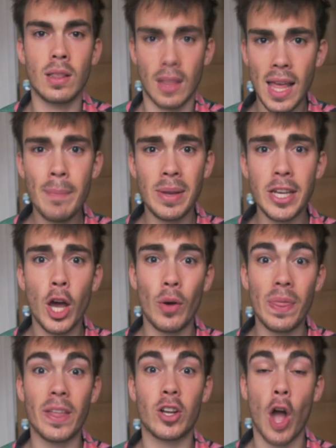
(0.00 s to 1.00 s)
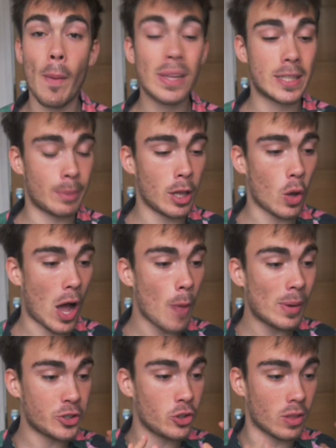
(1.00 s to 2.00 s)
Let me know in the comments below how
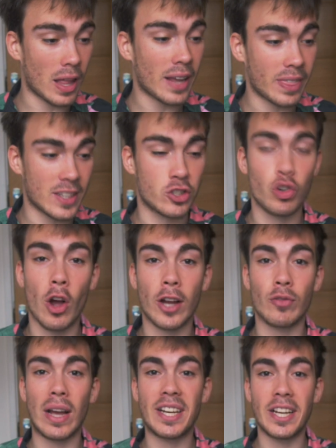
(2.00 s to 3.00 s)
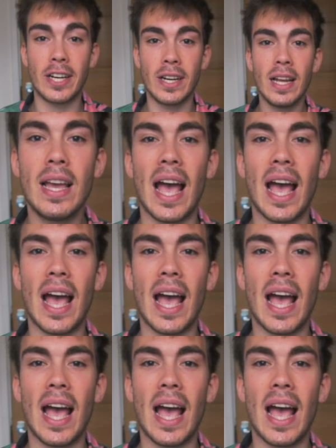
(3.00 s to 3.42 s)
much you like this drawing right here.